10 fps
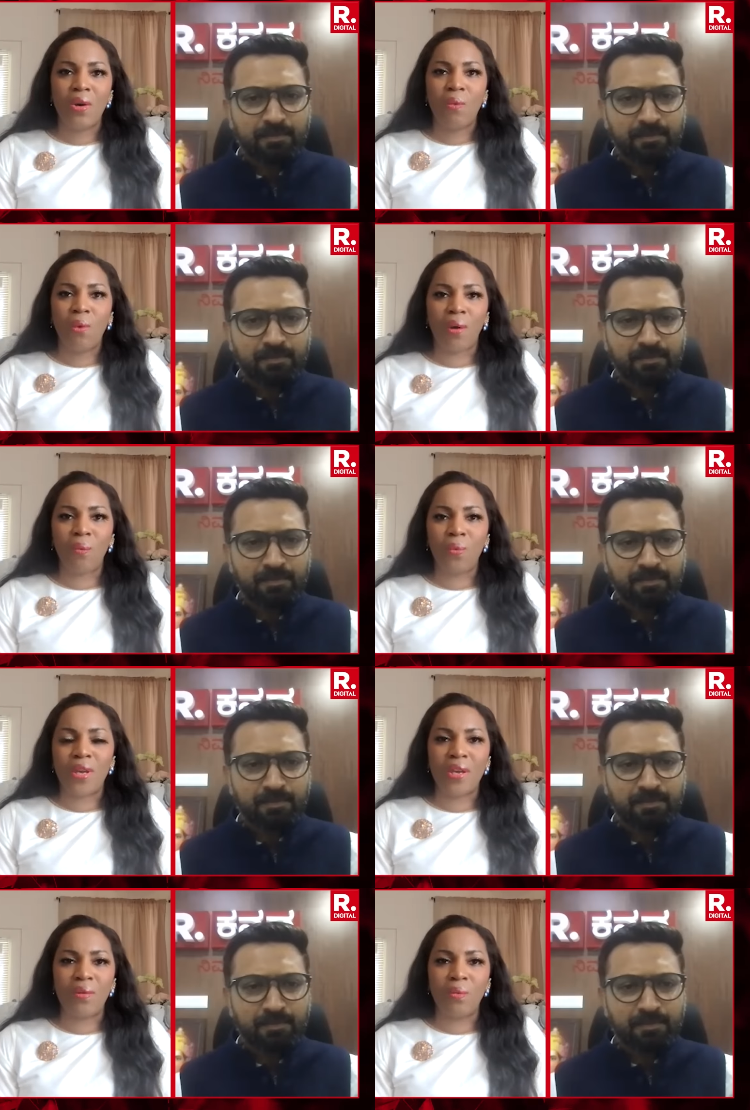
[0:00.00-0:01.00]
Speaker 1: where
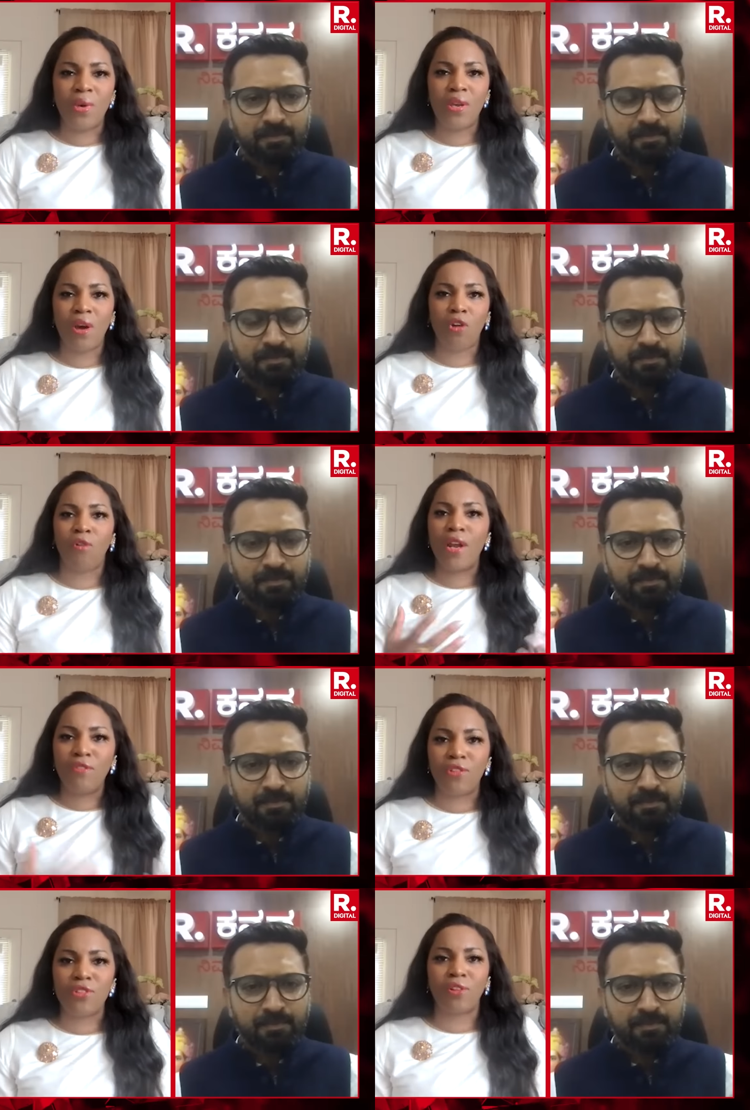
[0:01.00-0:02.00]
we we are
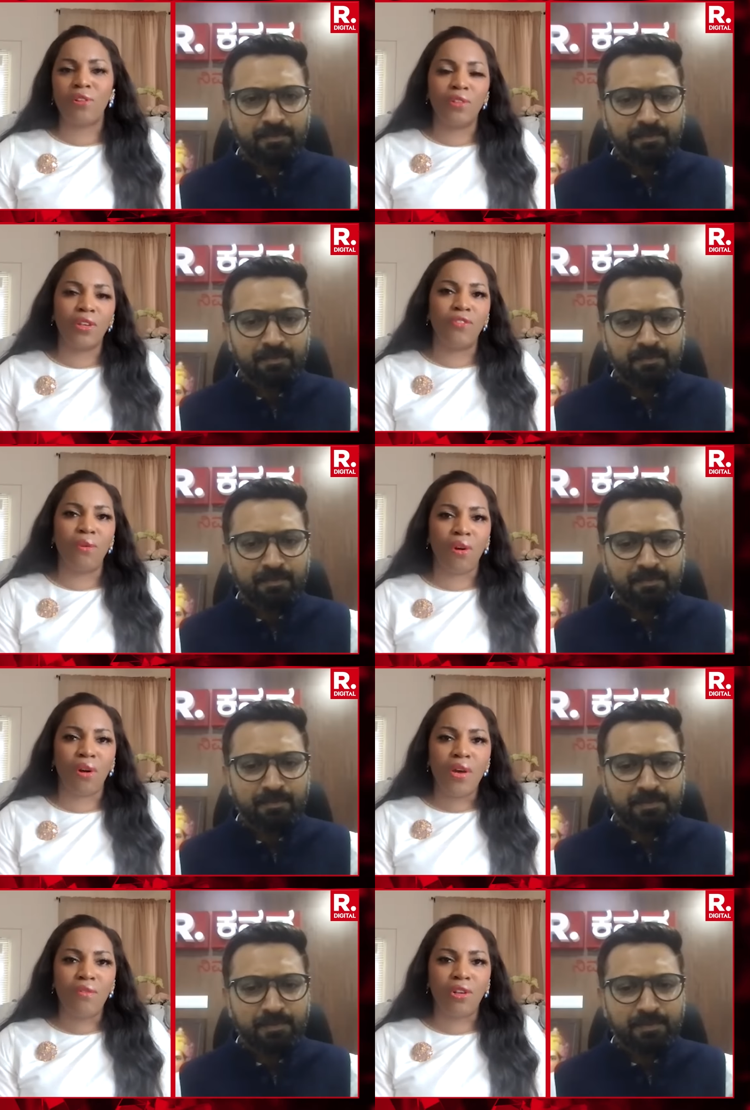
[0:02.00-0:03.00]
grateful certainly for
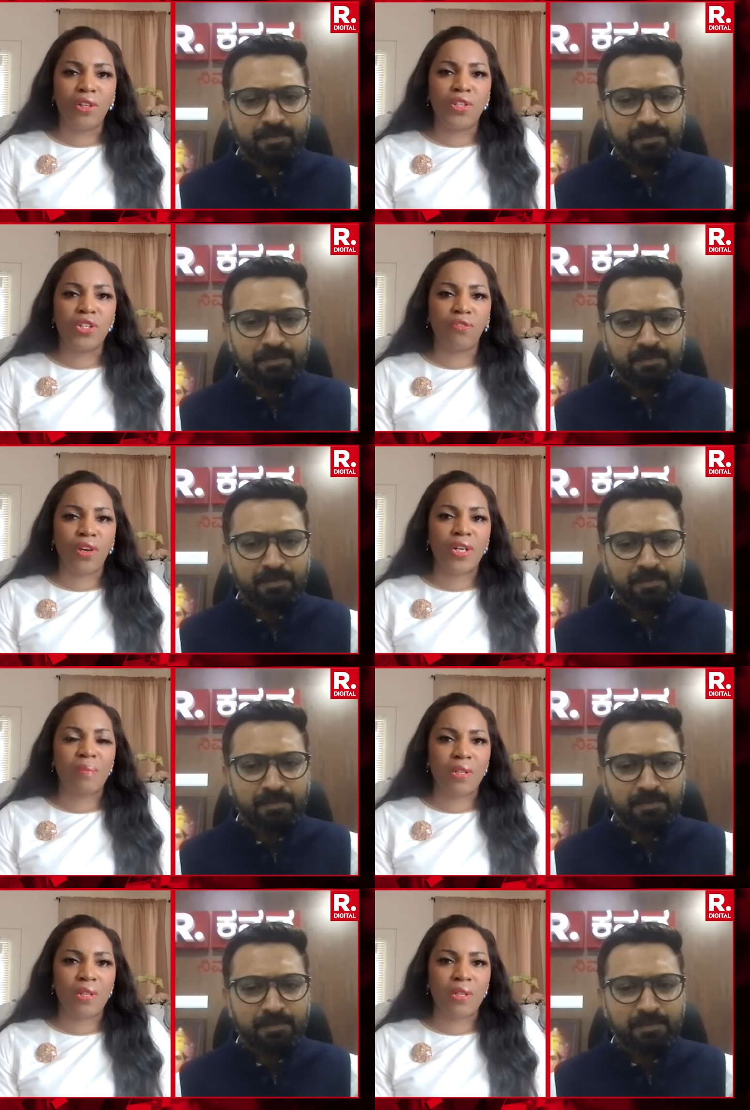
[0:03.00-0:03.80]
religious freedom.